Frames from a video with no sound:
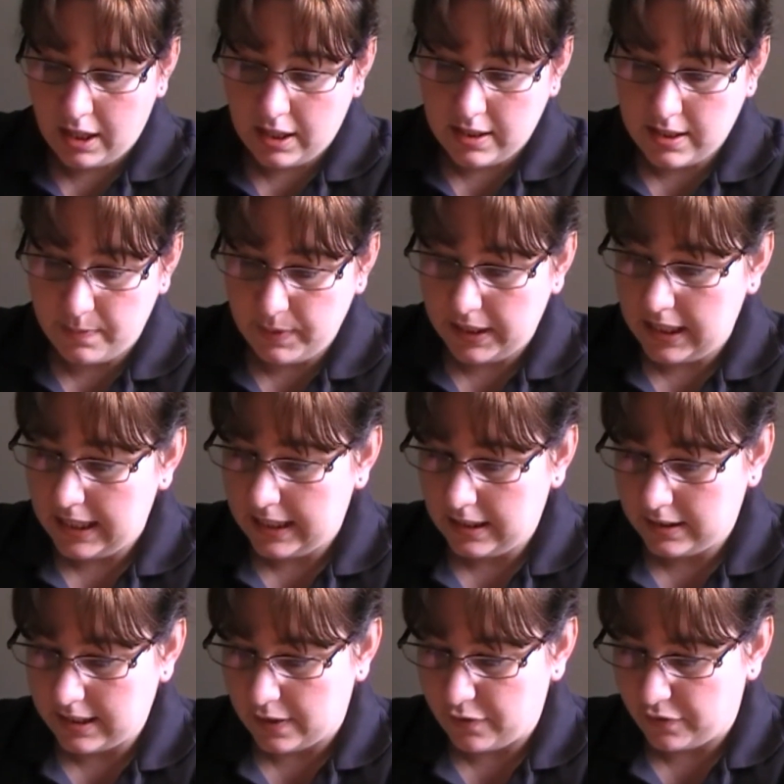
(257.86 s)
Something a little
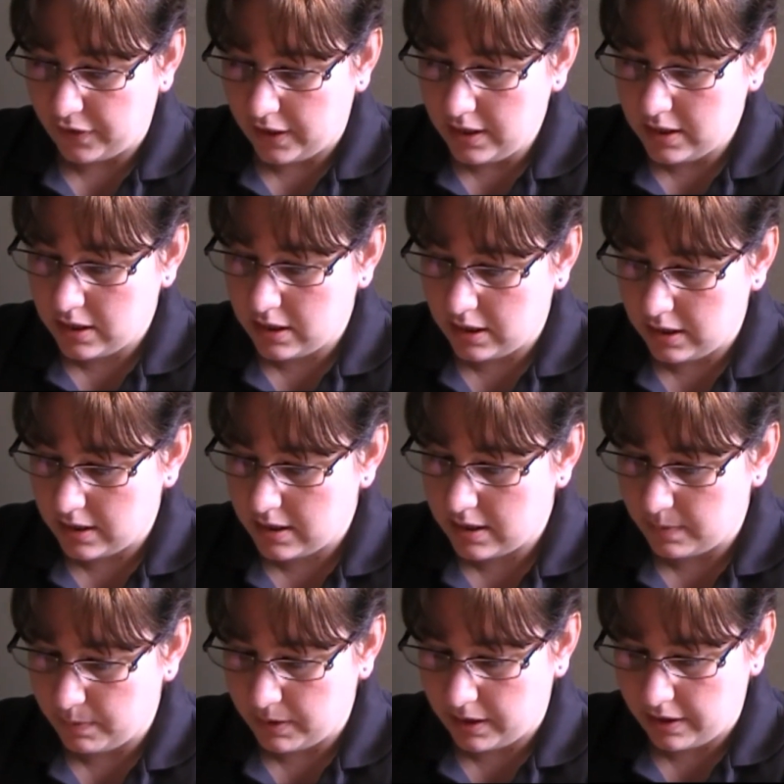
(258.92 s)
different to
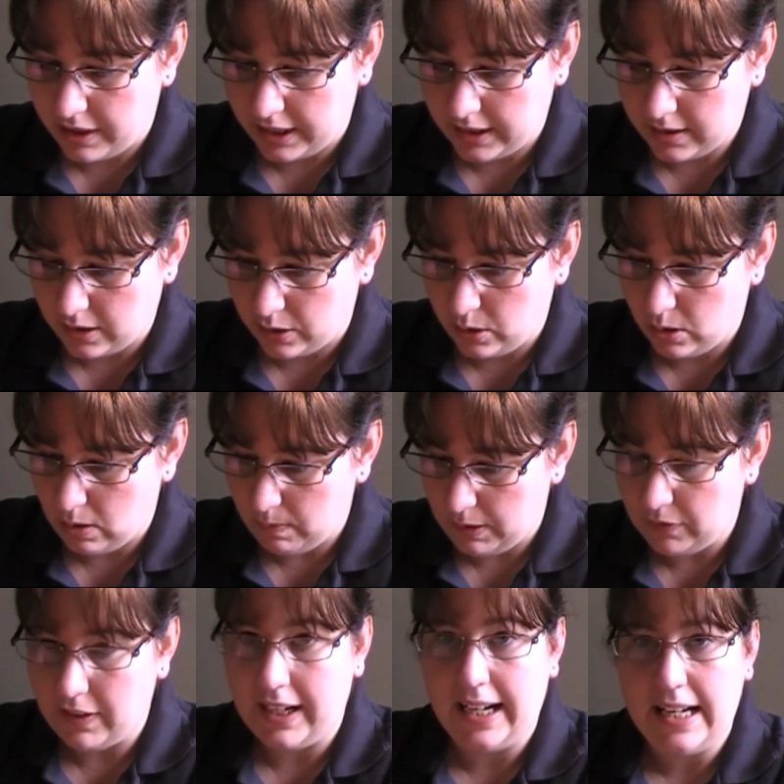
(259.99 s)
some of the things I normally
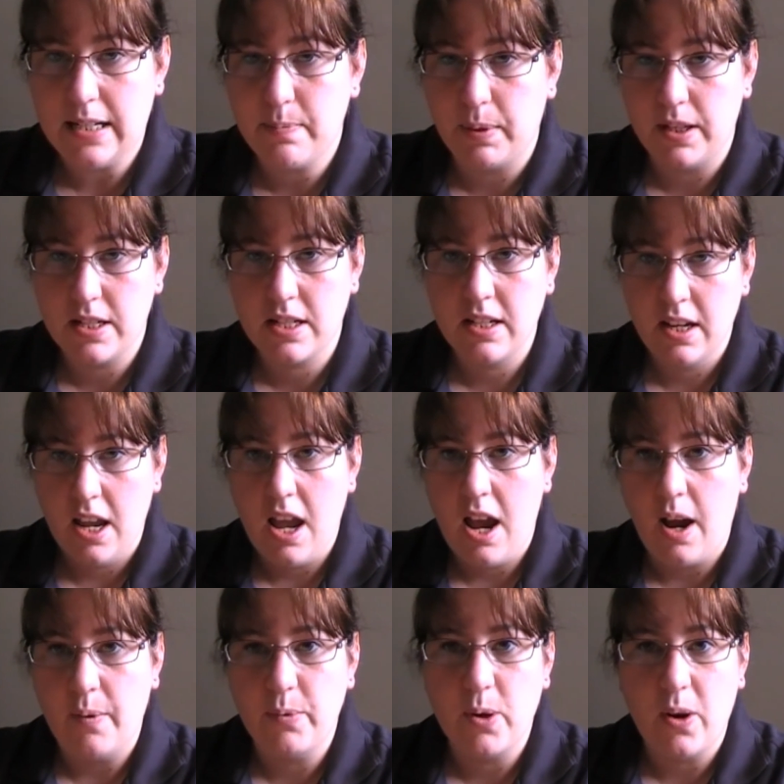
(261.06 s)
read, but
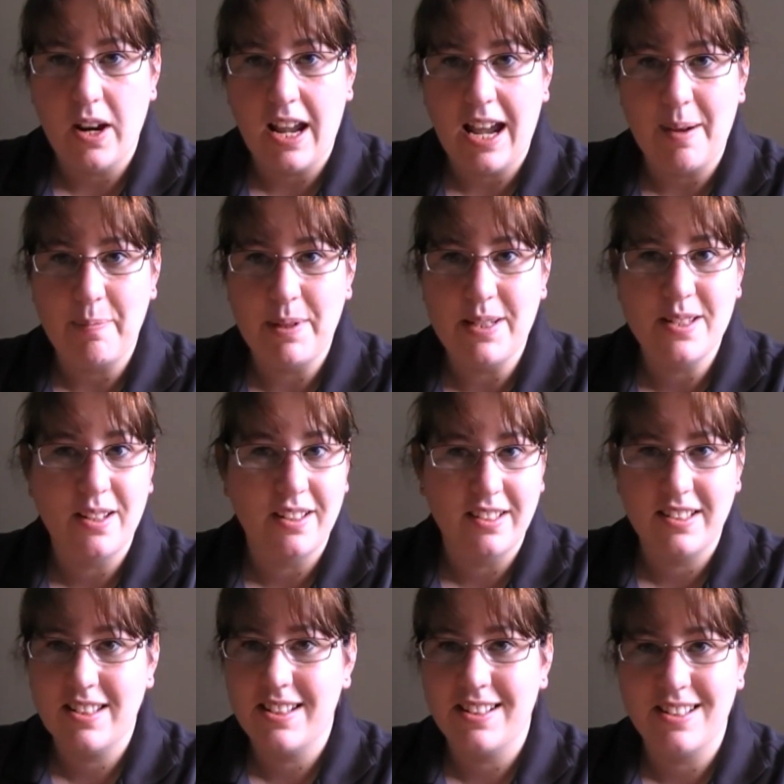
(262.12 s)
I'm quite happy to
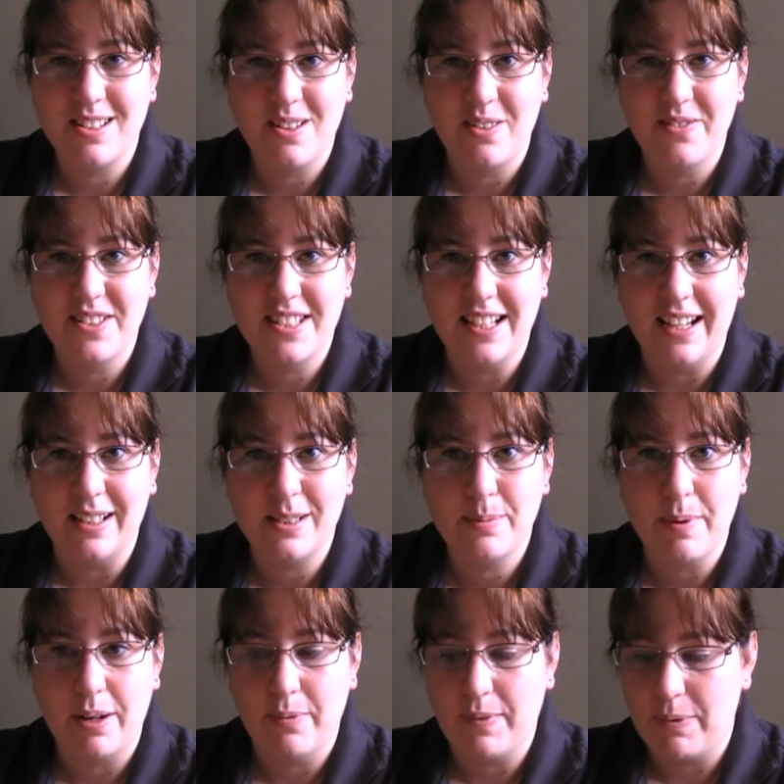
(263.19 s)
obviously
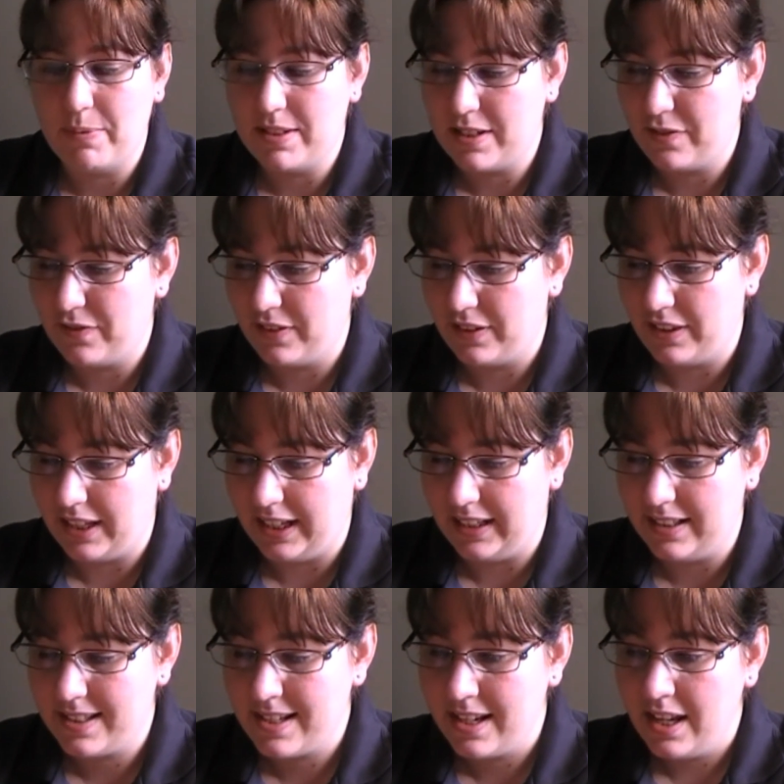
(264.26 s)
experiment with different
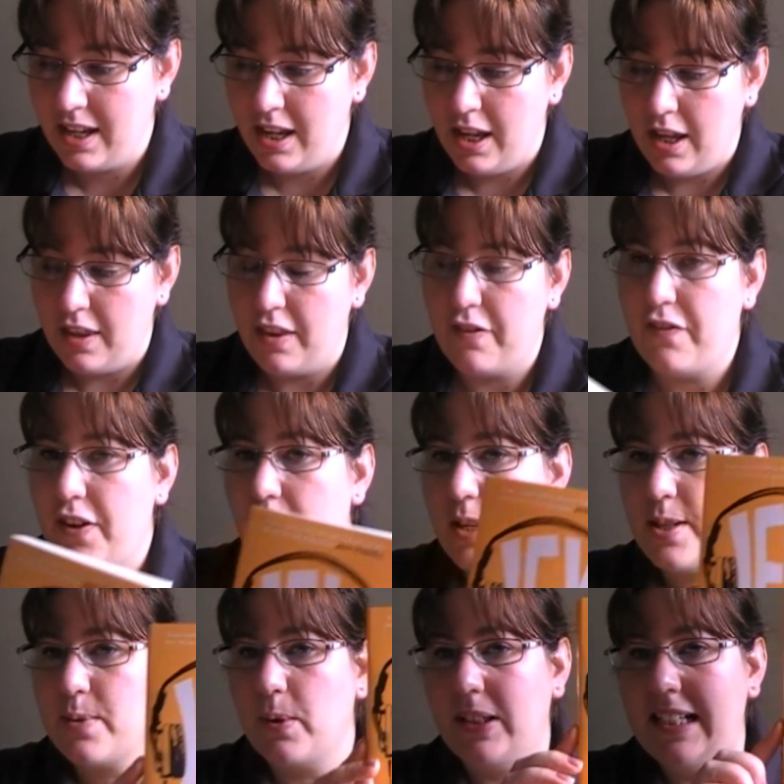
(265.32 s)
things. The
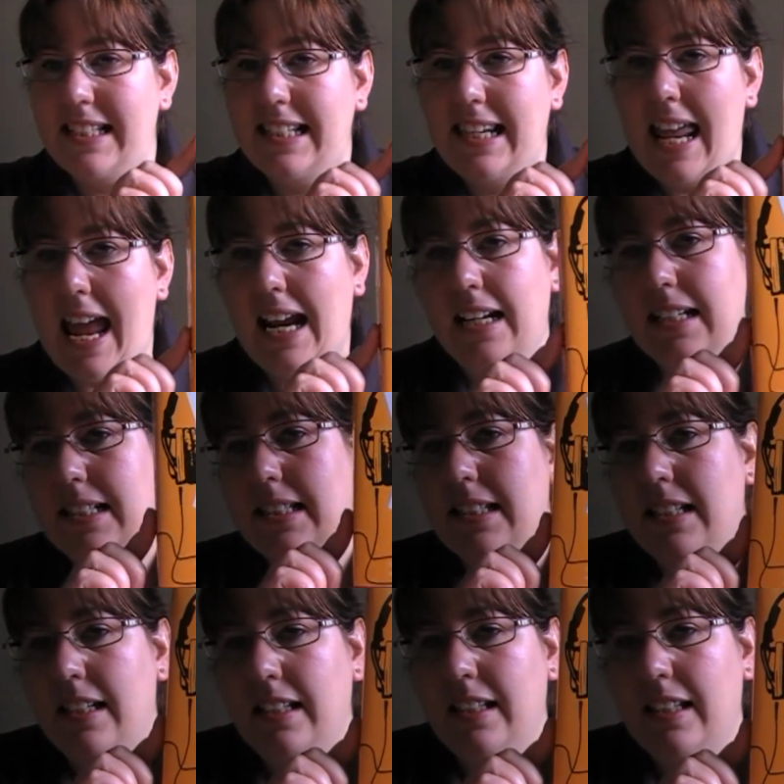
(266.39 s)
first one is
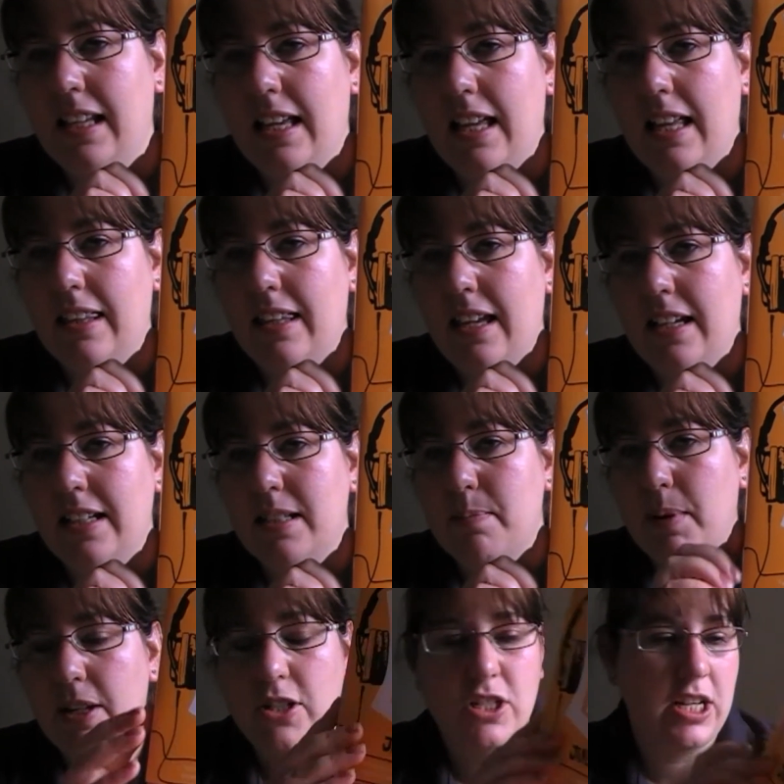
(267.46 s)
Lex, and that is
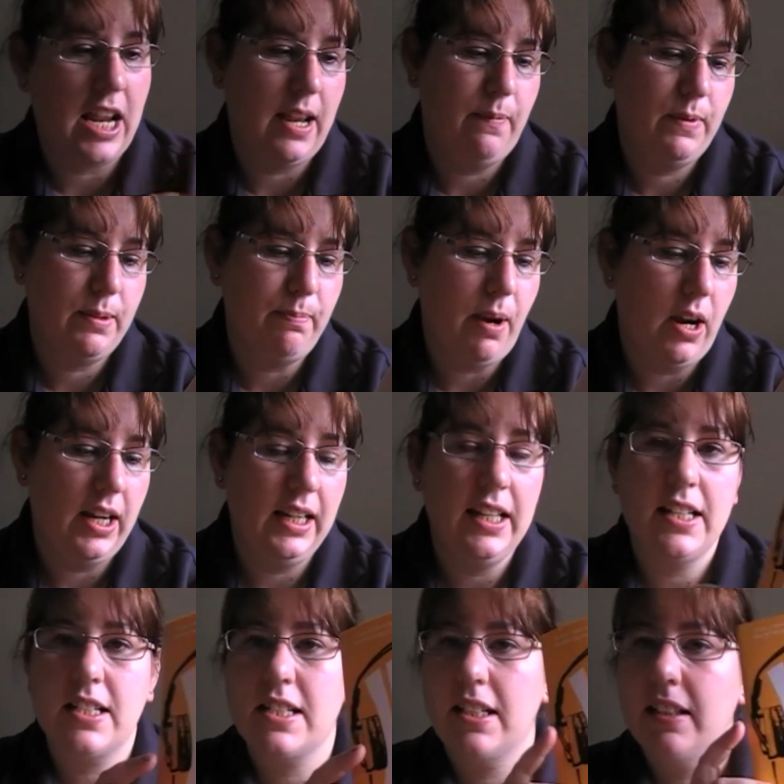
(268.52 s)
by James
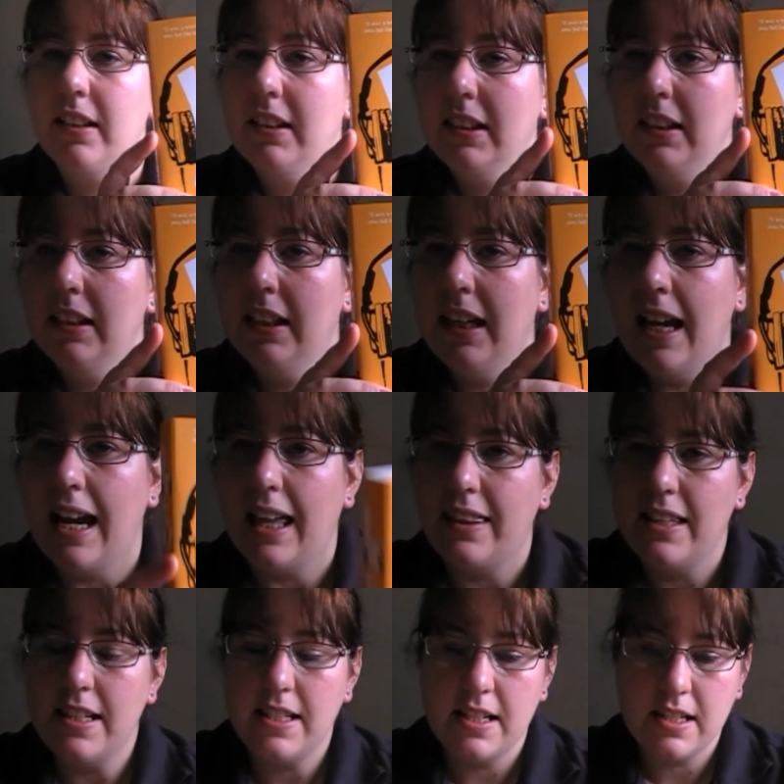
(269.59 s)
Milet. And
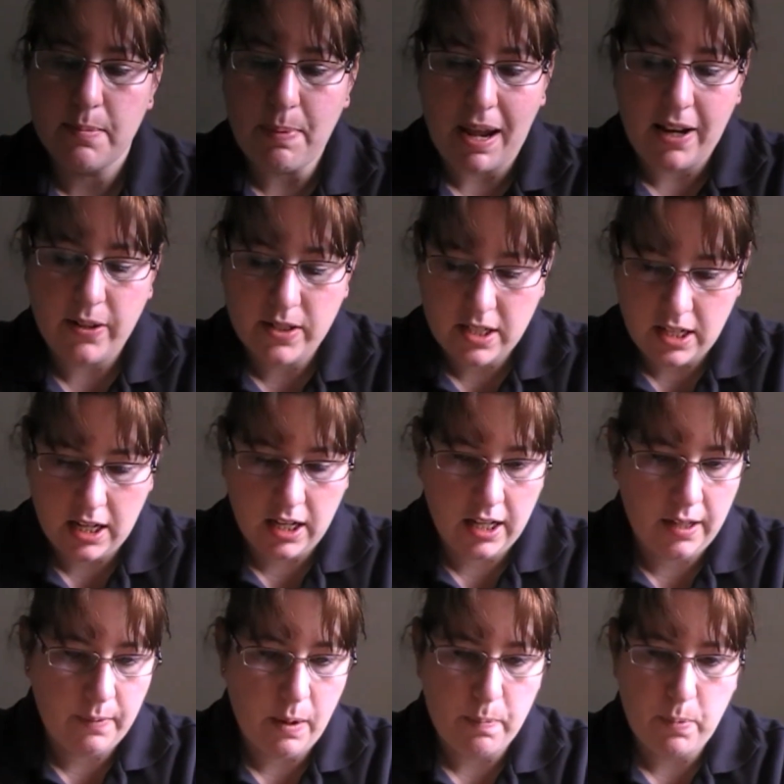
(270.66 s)
this is about
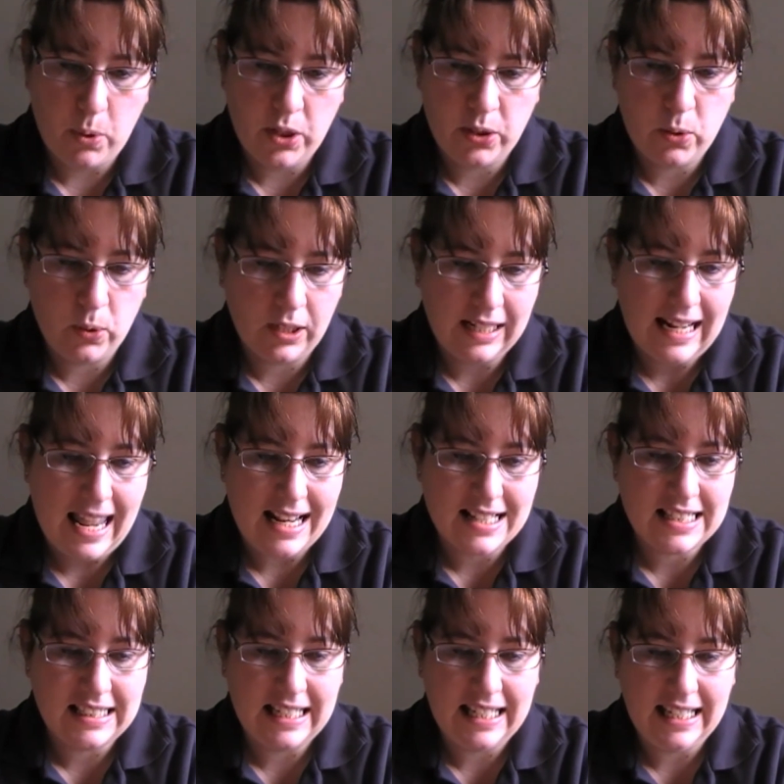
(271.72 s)
a boy called
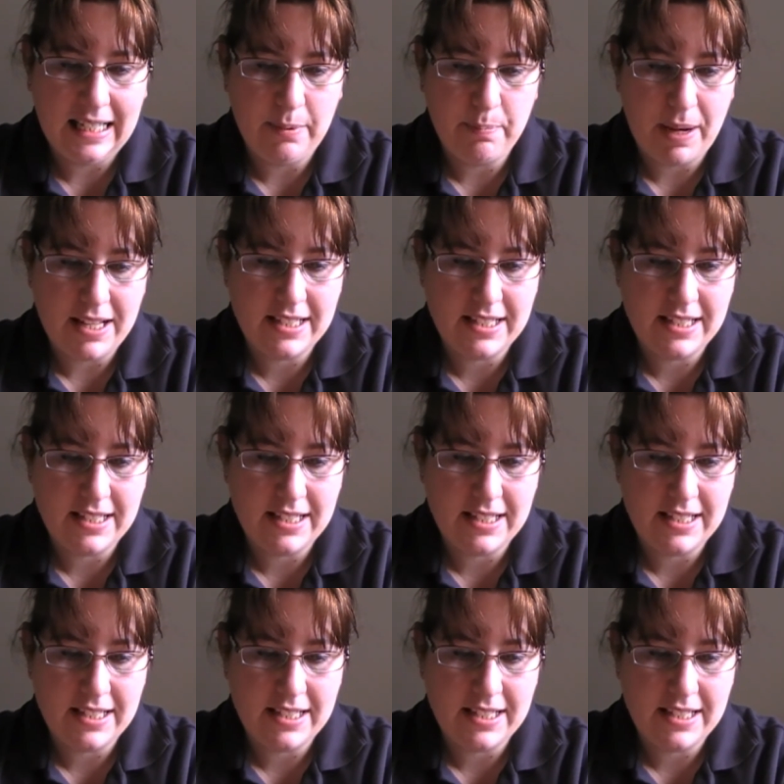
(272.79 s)
Lex, and he's